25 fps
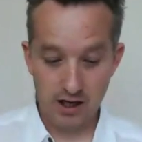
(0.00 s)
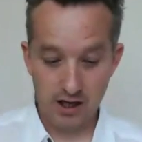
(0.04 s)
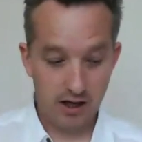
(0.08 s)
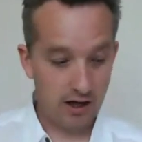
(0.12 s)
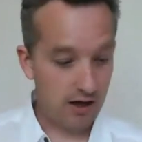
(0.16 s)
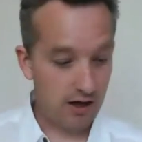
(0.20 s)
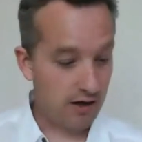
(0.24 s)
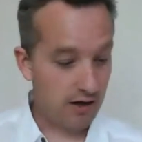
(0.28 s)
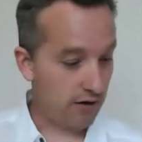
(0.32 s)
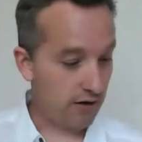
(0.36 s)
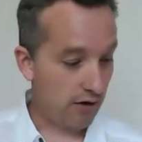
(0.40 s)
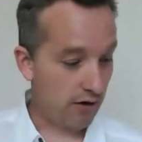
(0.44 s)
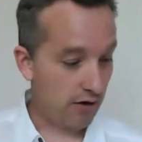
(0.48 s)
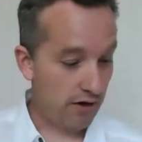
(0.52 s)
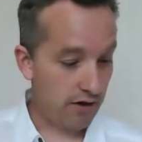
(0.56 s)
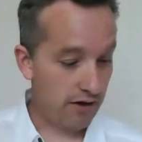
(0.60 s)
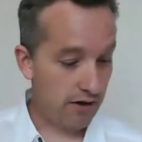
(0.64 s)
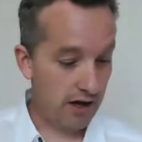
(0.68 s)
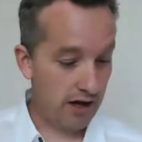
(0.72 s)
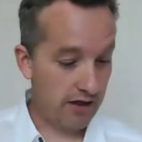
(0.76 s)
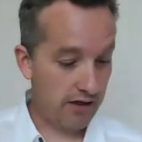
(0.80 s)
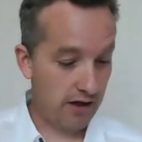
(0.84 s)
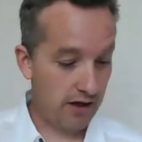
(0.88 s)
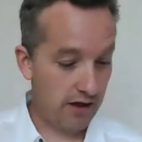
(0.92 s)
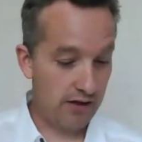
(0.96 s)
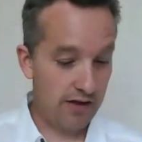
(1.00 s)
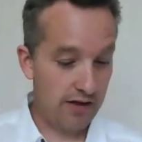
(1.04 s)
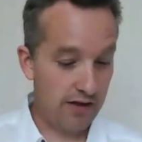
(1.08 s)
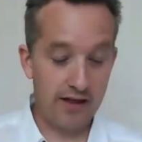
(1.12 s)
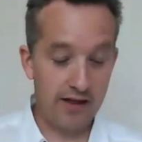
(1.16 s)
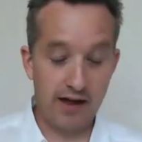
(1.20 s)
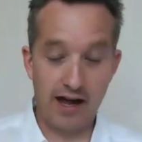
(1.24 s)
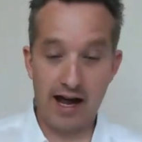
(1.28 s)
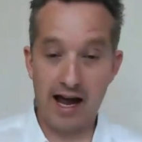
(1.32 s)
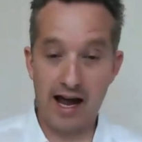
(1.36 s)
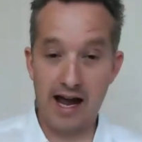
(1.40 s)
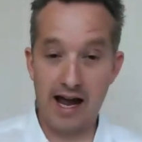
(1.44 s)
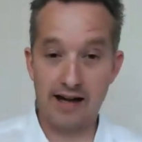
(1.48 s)
So they're the
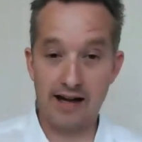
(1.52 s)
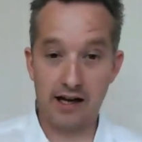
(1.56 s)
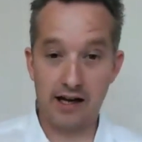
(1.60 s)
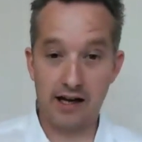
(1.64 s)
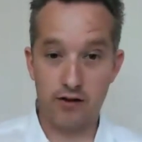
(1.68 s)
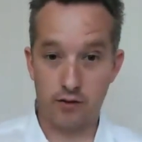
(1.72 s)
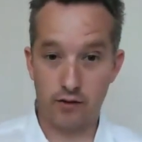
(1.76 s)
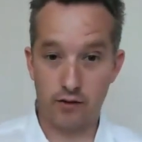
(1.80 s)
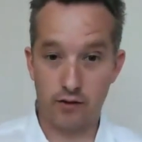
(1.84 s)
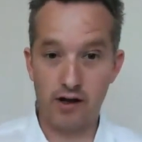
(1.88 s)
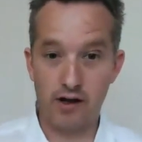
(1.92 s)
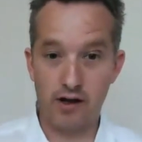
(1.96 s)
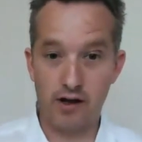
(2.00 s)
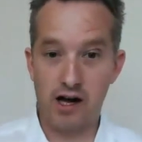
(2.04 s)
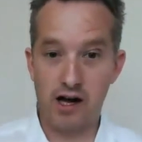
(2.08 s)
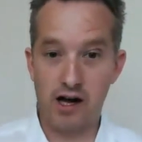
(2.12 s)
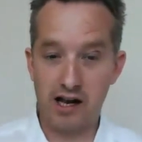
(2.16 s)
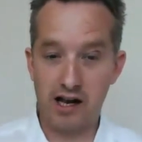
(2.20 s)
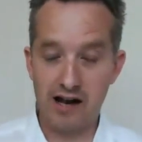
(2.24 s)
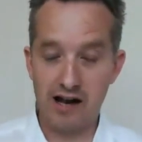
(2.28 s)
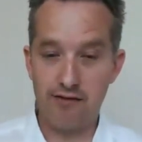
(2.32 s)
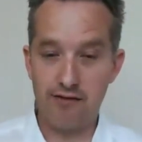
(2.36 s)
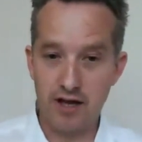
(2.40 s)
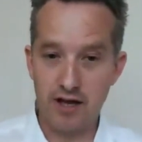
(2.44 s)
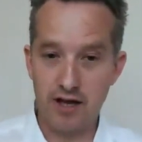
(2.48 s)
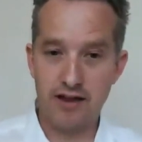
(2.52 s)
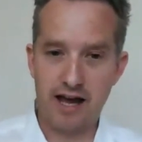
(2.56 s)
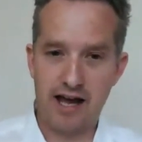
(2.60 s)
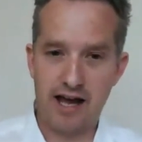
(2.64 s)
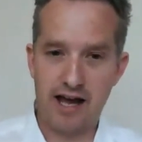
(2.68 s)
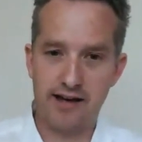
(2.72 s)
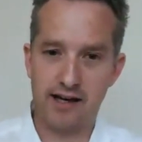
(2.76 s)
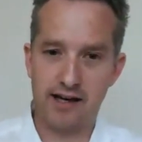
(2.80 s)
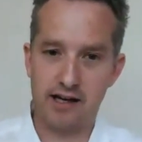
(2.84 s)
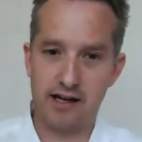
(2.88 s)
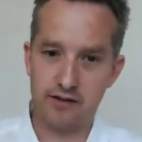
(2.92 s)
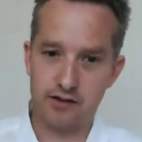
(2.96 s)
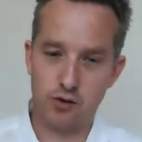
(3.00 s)
handouts. So I'll have these
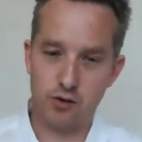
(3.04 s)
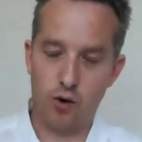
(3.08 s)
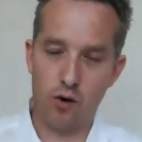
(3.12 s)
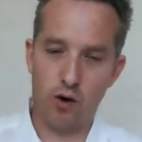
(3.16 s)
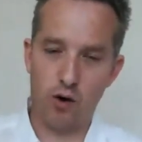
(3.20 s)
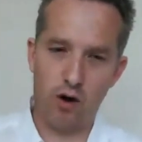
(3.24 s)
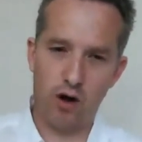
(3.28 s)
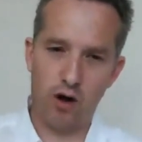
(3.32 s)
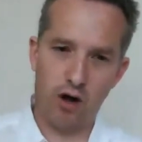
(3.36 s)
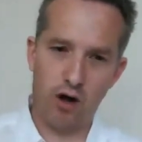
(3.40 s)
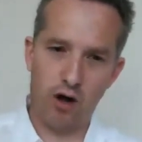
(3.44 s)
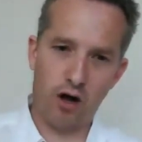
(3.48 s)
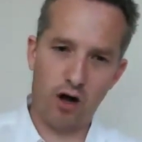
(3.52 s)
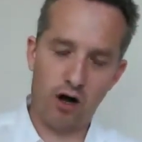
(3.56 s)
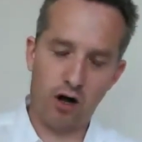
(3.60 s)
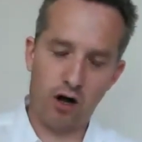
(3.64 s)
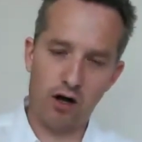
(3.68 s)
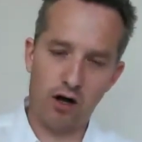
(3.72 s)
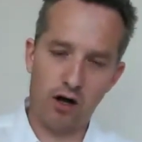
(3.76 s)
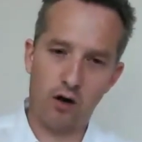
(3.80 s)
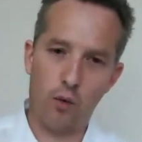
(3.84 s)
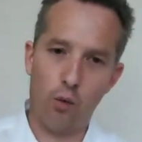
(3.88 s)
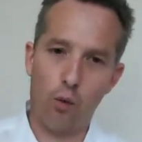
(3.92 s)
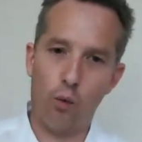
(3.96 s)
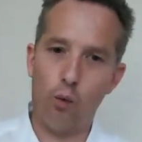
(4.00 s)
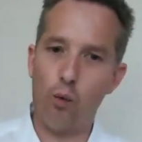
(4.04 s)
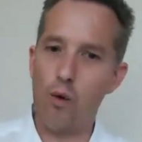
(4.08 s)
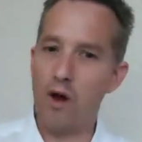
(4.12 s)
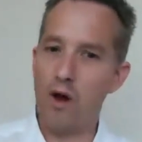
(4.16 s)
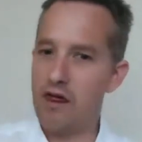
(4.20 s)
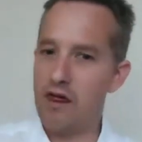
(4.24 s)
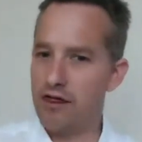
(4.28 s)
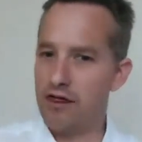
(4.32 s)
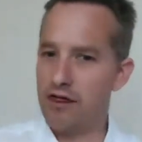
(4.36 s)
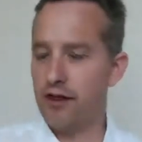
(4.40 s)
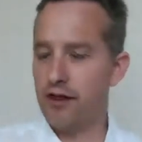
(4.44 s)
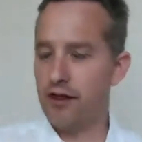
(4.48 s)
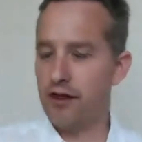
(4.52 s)
handouts
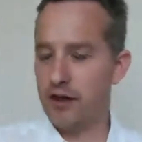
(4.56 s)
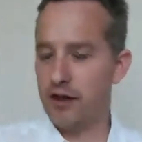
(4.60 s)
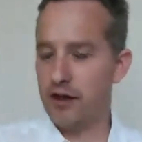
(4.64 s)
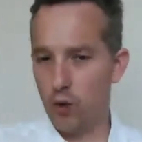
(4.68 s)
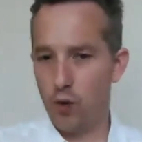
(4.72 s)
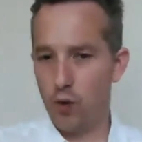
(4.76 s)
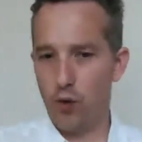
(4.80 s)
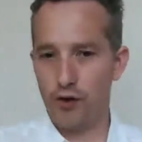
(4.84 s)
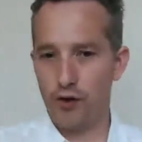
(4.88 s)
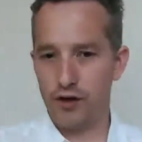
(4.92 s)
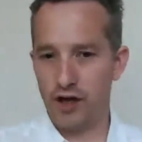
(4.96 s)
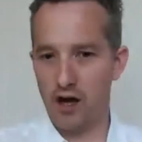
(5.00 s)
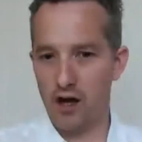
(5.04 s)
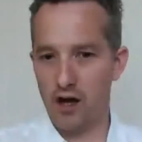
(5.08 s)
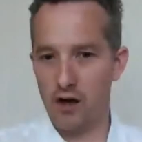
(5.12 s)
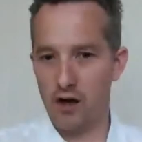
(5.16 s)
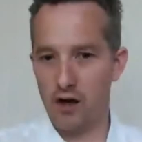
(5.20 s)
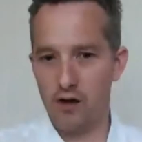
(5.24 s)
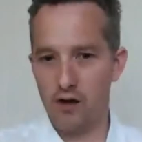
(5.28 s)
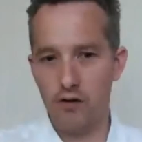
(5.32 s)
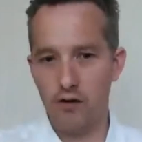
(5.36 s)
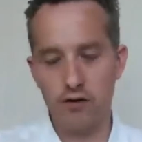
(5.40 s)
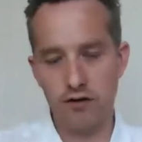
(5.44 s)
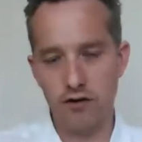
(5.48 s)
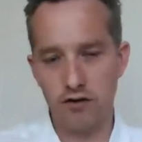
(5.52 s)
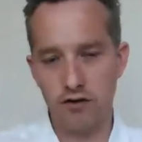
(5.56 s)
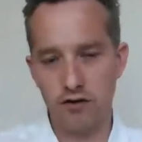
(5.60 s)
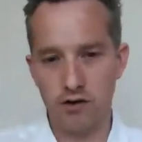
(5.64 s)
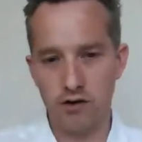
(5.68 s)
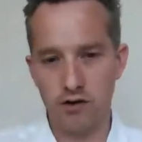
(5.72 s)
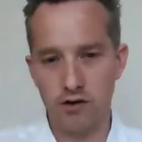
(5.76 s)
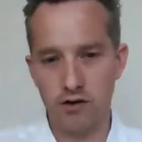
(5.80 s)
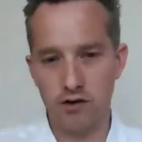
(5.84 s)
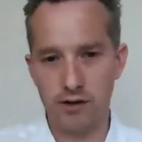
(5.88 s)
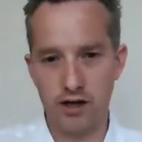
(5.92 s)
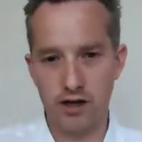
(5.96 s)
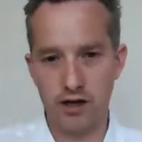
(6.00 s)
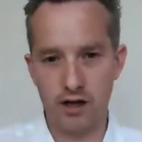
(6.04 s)
with the audio, so the
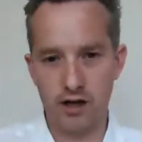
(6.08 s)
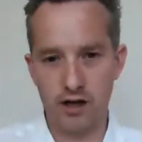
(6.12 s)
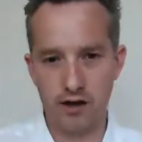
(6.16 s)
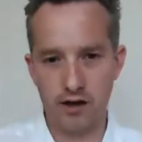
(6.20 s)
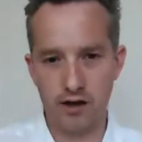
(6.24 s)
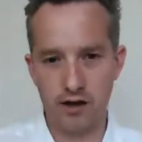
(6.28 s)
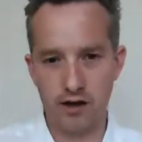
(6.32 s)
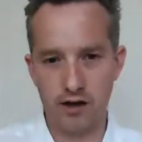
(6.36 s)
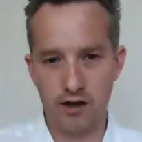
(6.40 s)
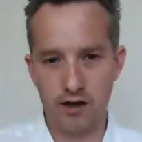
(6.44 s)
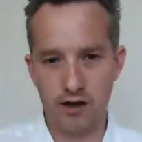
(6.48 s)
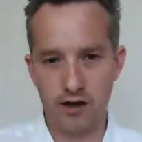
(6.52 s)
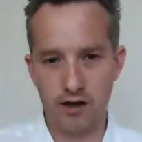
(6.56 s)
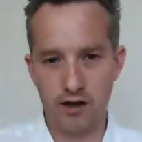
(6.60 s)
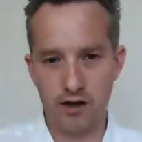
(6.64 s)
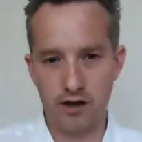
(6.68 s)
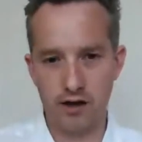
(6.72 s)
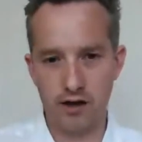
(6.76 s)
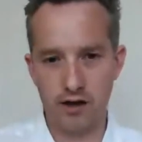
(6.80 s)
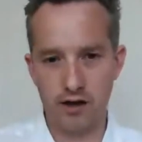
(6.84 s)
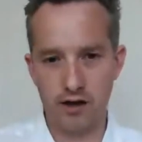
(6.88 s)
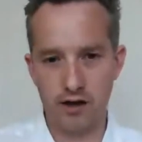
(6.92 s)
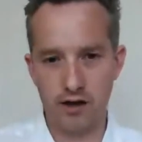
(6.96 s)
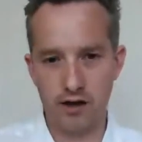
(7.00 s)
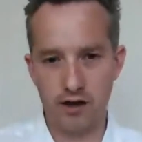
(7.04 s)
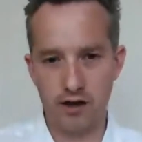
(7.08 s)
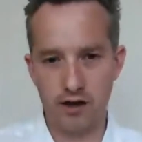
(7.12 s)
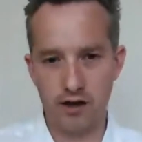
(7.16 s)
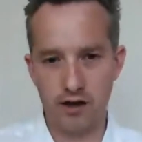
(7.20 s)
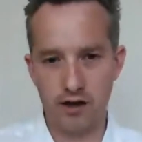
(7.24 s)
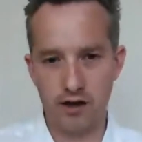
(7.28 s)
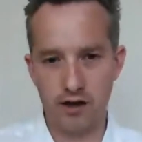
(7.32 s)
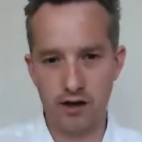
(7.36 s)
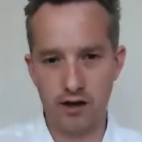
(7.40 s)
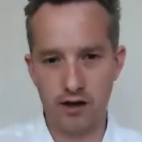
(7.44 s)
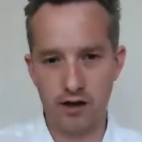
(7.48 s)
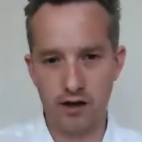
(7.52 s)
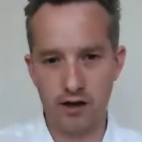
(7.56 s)
person coming to
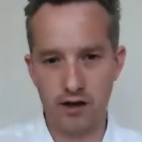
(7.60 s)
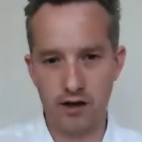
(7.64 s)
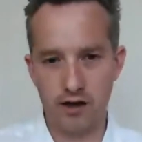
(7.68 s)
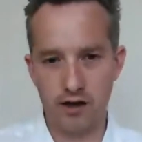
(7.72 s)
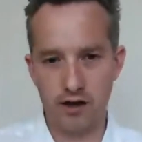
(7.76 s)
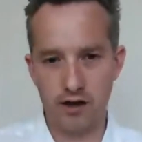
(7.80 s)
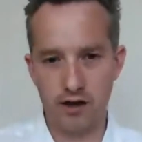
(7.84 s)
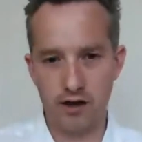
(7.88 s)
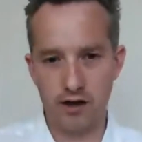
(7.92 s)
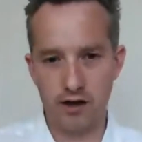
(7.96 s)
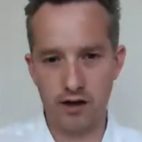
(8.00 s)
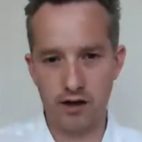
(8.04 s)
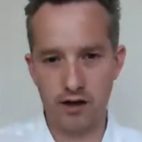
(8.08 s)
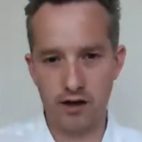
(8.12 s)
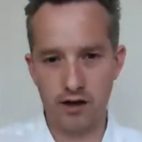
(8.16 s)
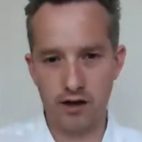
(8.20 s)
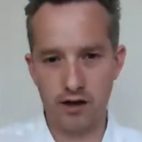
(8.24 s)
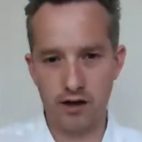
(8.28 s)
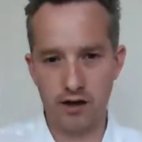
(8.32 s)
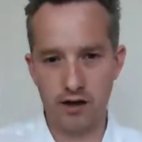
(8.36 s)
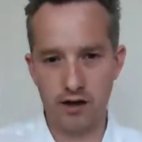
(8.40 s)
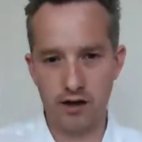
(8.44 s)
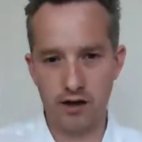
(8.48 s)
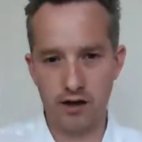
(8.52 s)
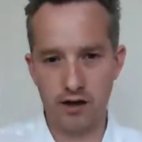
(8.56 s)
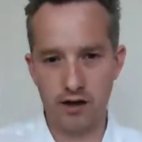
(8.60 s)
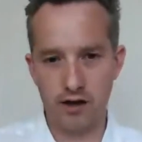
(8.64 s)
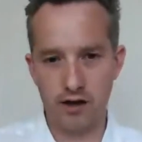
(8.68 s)
Self Growth Seeds and they